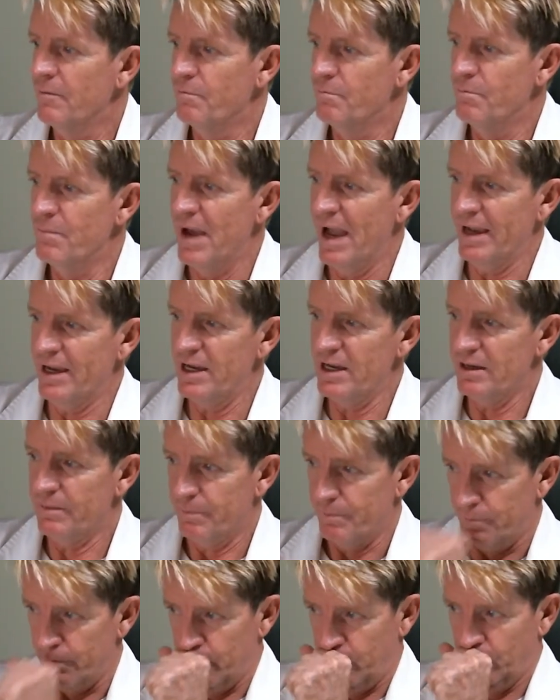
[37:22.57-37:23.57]

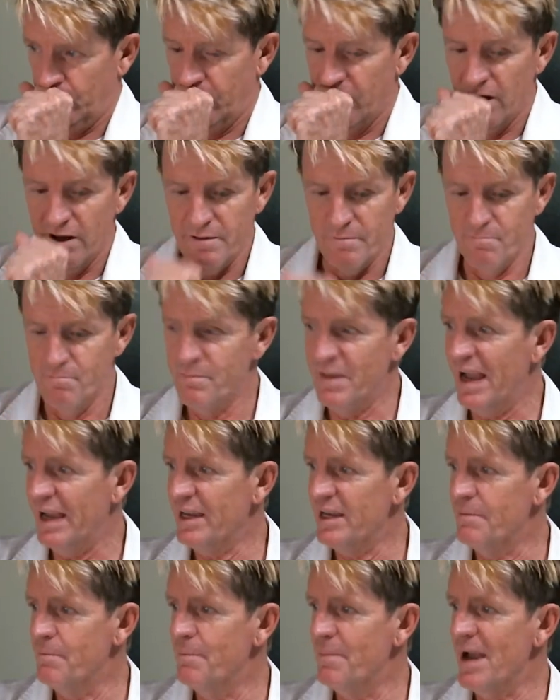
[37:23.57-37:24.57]
Maggie
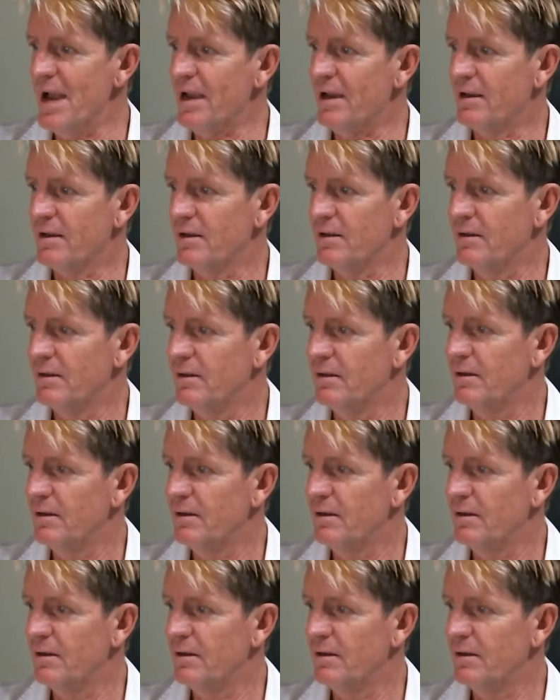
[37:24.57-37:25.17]
Mac.